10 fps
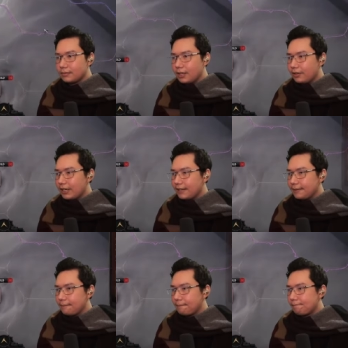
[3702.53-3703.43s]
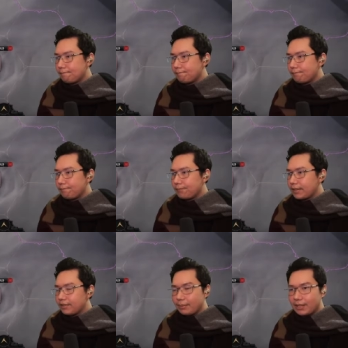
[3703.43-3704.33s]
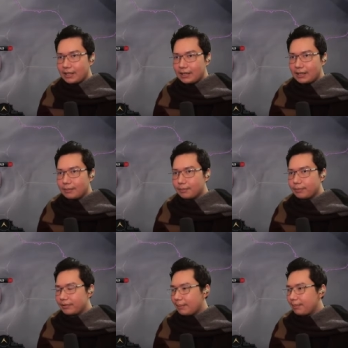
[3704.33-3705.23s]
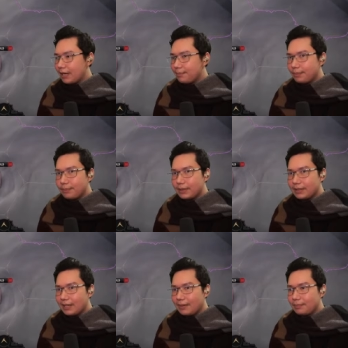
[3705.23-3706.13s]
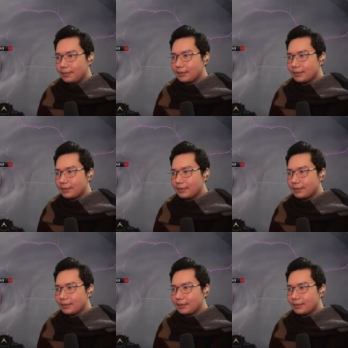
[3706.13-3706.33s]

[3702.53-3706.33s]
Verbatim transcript: Okay. So I'm gonna prep up, build up,